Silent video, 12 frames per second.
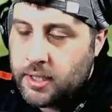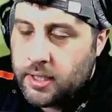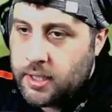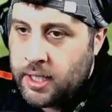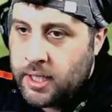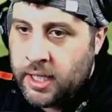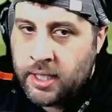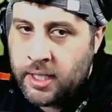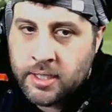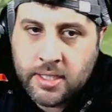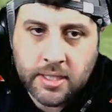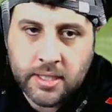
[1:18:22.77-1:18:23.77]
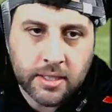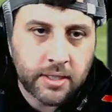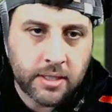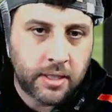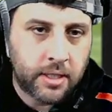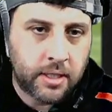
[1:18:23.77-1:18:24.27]
is
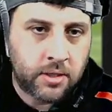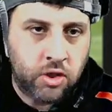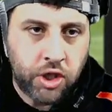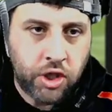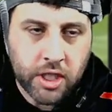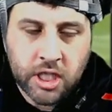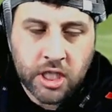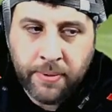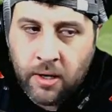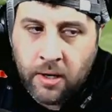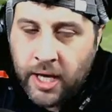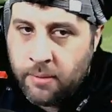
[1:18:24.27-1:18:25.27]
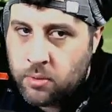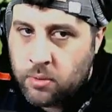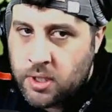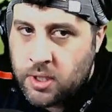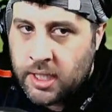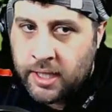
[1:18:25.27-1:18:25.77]
just about able to
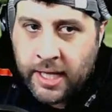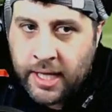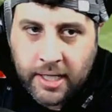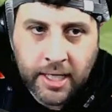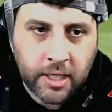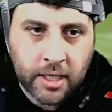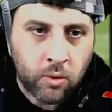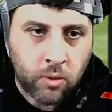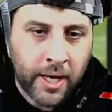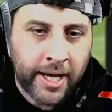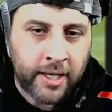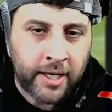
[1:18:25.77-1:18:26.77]
get that kick away,